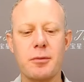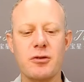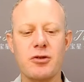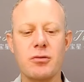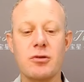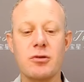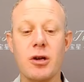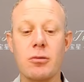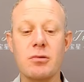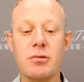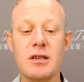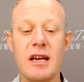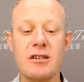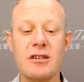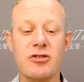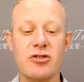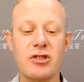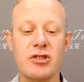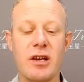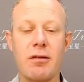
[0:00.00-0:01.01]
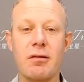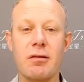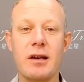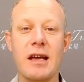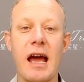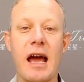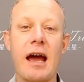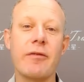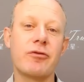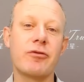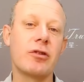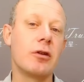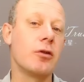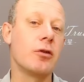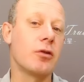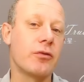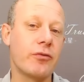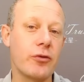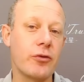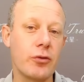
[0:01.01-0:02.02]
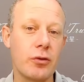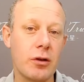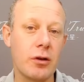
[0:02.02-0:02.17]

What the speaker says: You don't necessarily have to look through the